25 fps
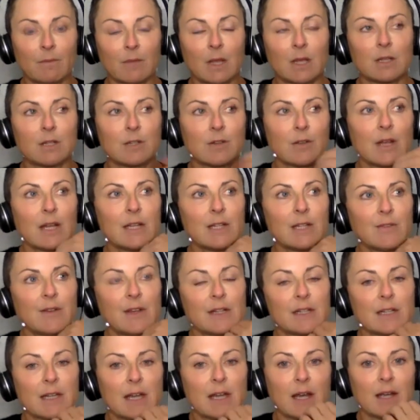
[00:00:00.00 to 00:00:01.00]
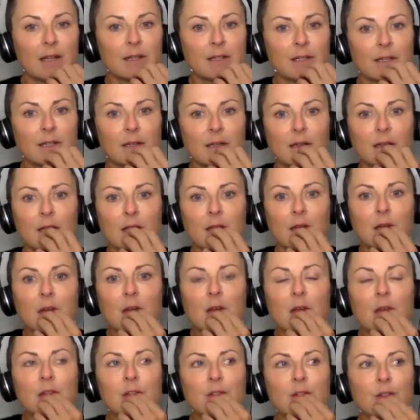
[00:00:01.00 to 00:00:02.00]
So that's fantastic.
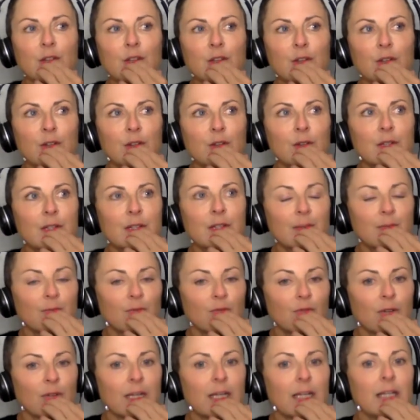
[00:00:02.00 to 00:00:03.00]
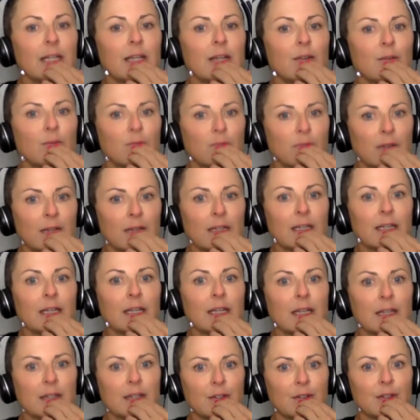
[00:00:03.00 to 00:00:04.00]
So you do some really, really
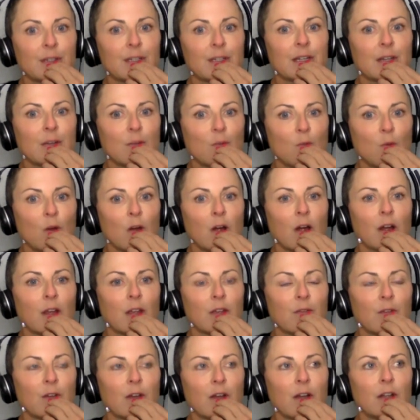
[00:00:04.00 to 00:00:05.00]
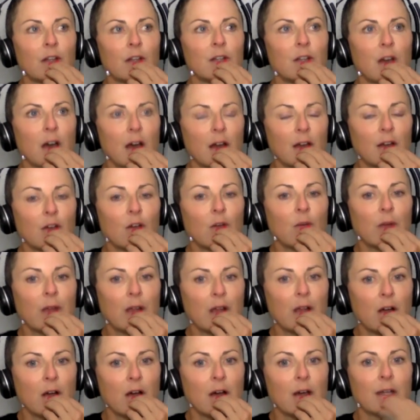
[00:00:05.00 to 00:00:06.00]
interesting work. You've got a lot
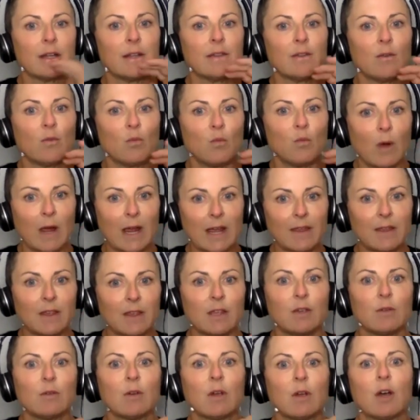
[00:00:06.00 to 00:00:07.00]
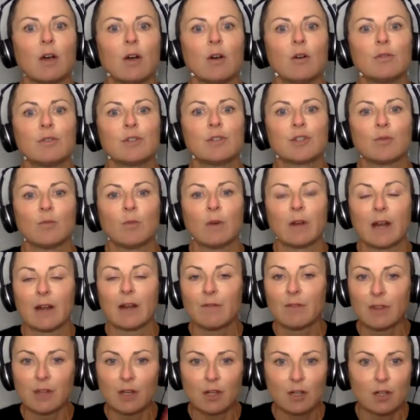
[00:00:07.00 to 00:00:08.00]
going on in the way that you coach,
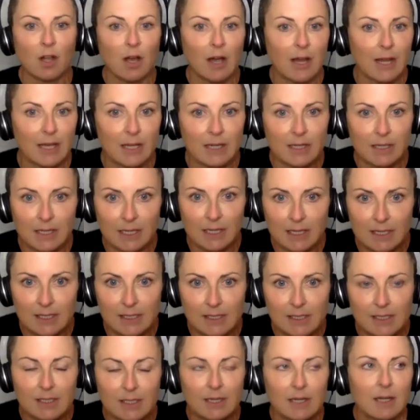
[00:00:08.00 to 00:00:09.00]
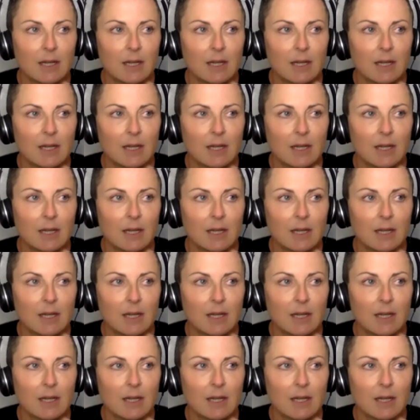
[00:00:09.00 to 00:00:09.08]
whatever the client needs.